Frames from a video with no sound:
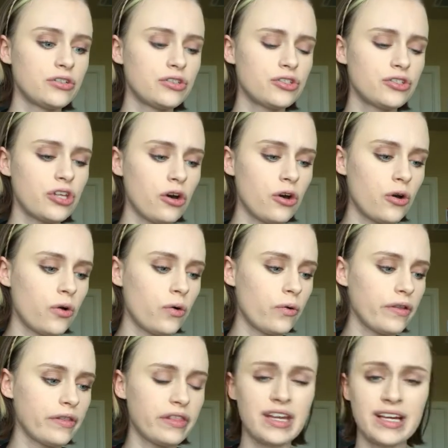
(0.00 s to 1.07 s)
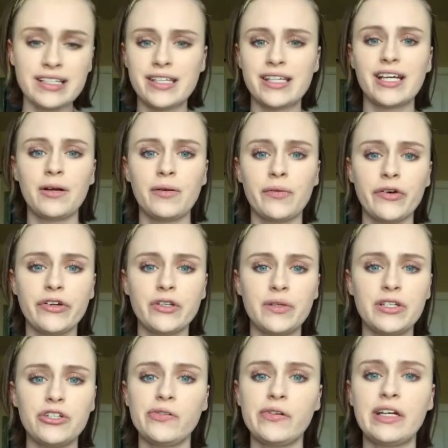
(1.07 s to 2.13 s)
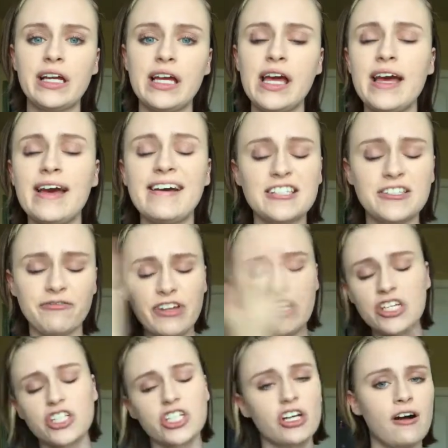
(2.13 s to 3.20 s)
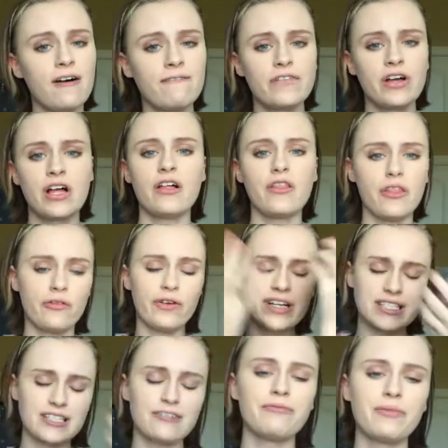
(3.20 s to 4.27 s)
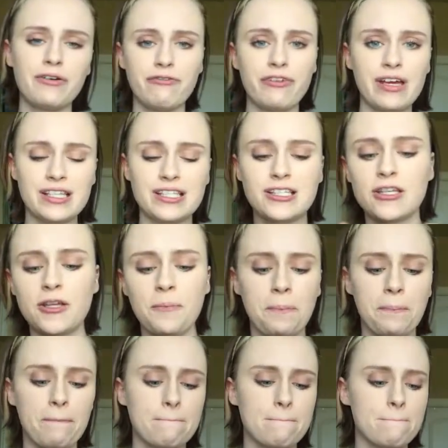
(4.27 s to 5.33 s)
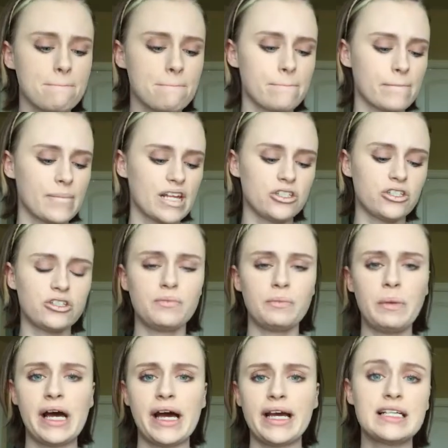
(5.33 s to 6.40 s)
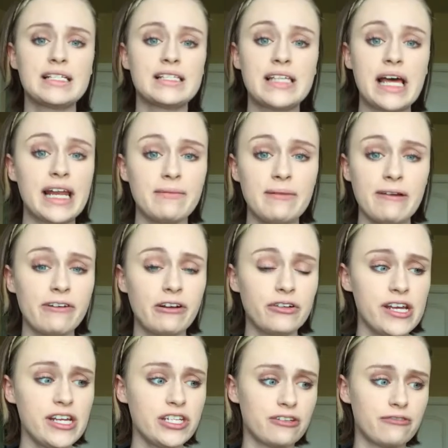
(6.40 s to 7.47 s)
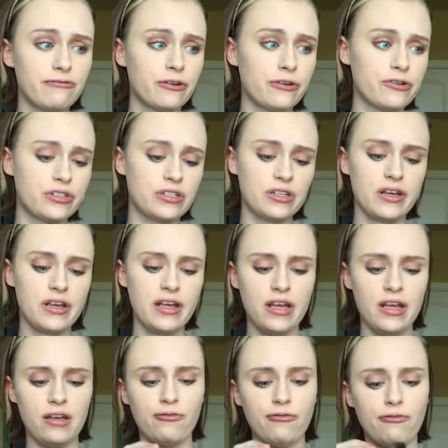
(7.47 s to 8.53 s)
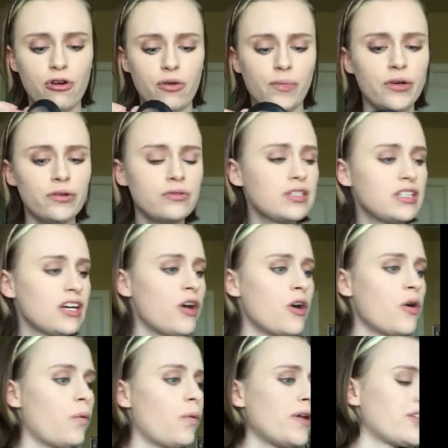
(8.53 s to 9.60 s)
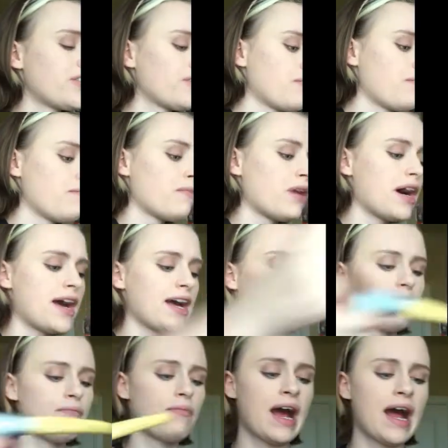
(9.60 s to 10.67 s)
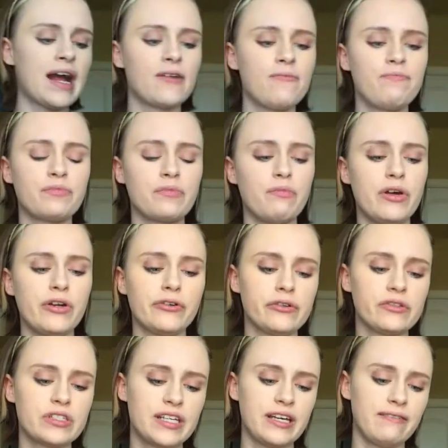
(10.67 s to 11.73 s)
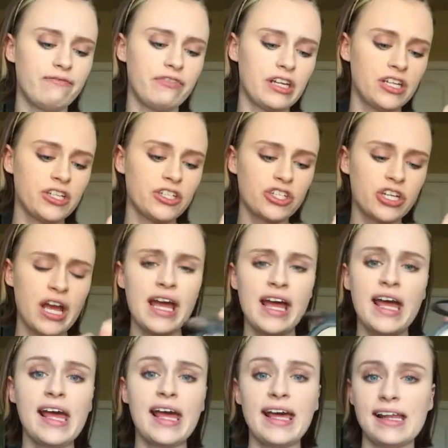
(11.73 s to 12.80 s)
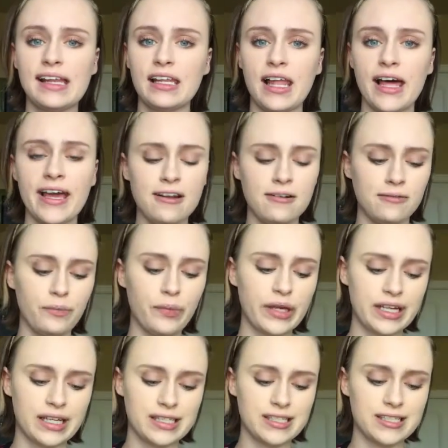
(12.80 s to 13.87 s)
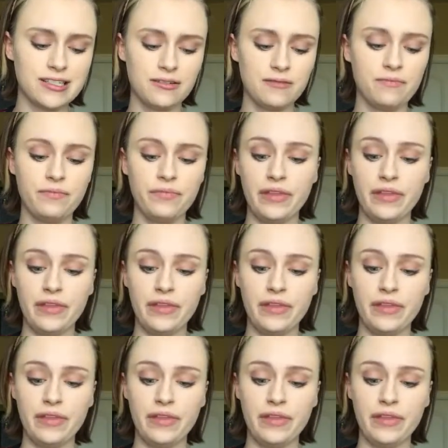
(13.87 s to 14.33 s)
So the next thing I'm going to be doing is finishing off the rest of my face by setting my foundation first and foremost with my MAC Mineral Skin Finish in light because